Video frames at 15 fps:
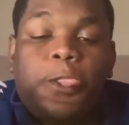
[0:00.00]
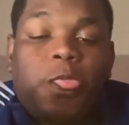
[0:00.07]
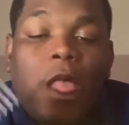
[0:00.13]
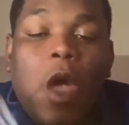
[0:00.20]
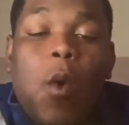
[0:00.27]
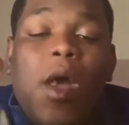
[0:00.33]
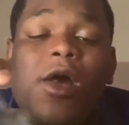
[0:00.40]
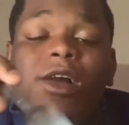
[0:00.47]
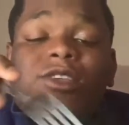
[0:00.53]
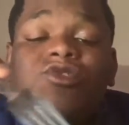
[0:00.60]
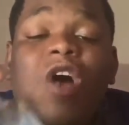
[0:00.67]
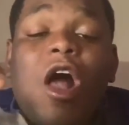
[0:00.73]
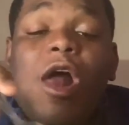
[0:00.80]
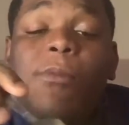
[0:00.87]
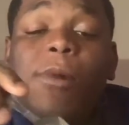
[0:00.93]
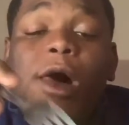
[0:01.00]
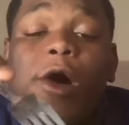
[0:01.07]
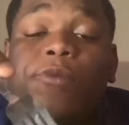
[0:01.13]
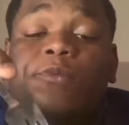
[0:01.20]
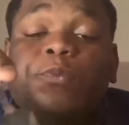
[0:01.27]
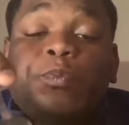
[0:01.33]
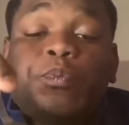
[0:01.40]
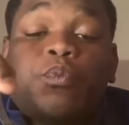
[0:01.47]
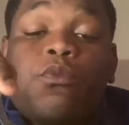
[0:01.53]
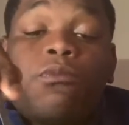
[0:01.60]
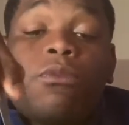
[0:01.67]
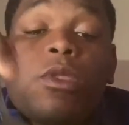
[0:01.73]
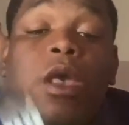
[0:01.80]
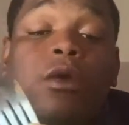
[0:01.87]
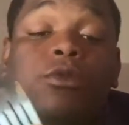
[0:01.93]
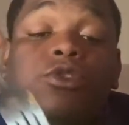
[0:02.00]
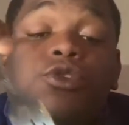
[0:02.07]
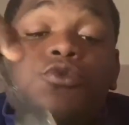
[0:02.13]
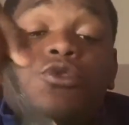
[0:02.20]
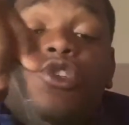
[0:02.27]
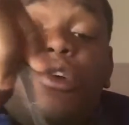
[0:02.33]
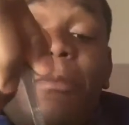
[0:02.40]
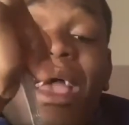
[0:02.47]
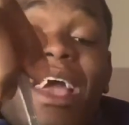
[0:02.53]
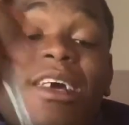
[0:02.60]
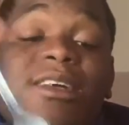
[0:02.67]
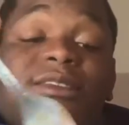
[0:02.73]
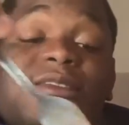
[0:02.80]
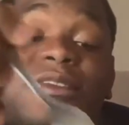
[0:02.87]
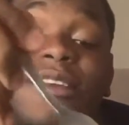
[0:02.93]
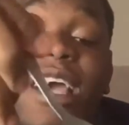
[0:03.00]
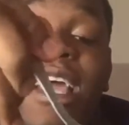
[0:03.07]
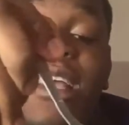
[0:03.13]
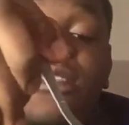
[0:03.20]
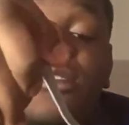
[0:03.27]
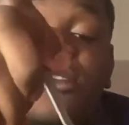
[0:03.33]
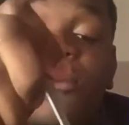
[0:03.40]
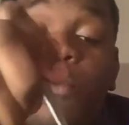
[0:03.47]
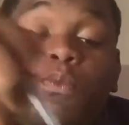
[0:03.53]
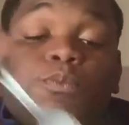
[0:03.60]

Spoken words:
we're going to talk about two Jamaican sayings